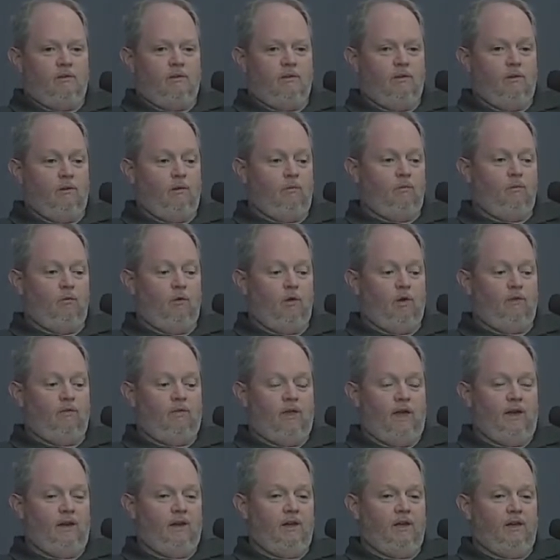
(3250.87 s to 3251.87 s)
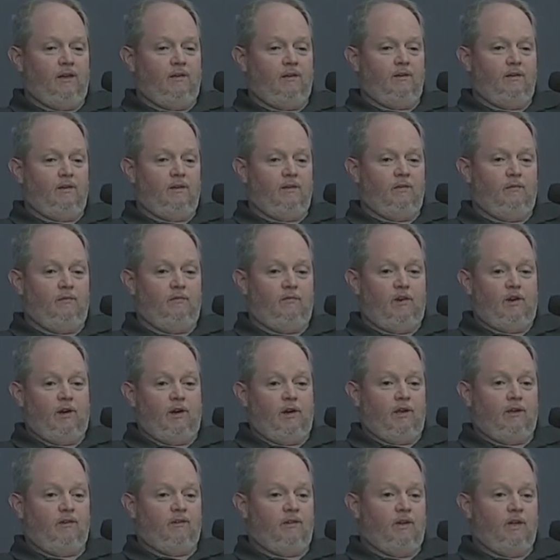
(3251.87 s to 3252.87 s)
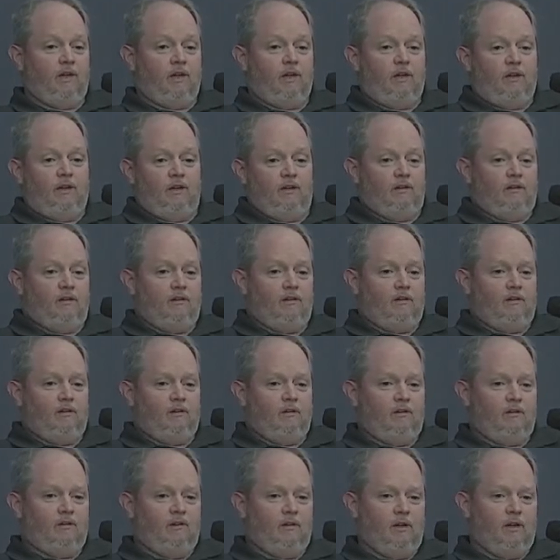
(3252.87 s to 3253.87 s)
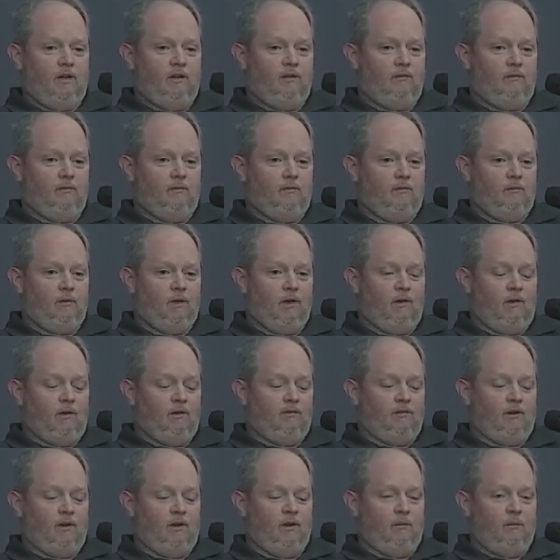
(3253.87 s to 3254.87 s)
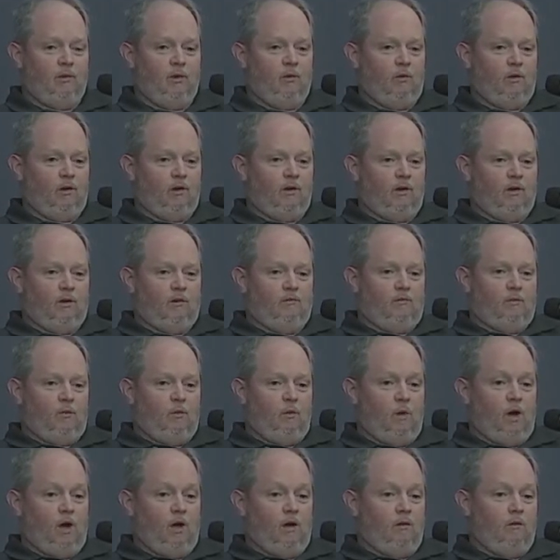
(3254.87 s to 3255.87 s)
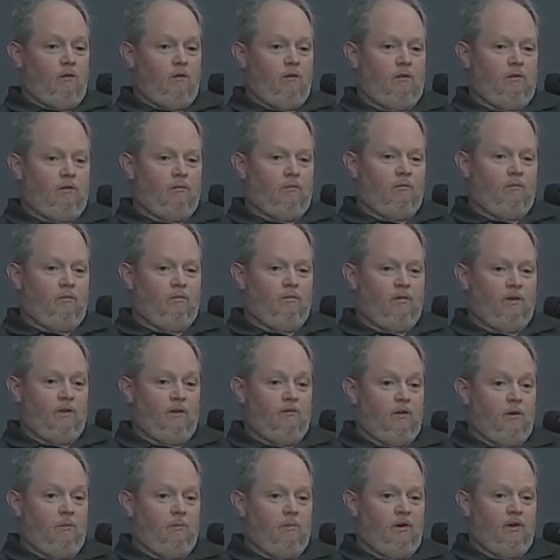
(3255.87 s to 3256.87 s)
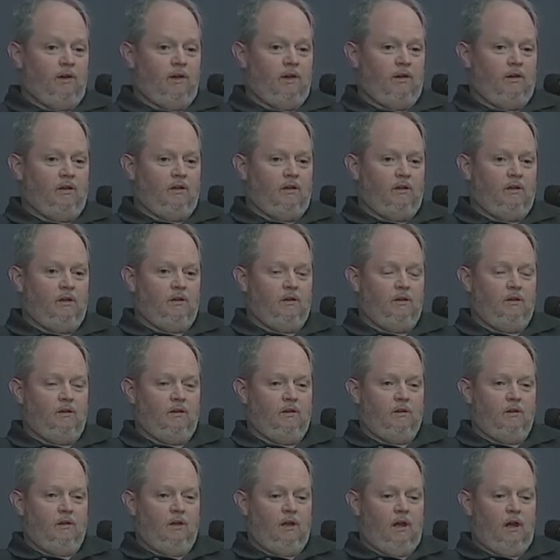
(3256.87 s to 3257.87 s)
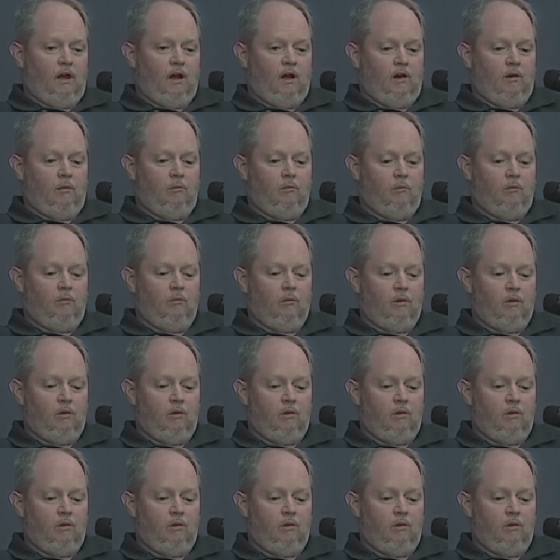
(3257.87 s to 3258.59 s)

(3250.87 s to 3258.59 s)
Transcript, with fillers: you'll look at that again the very next day and and realize you're going to be working on it for a while or give up on it. Um,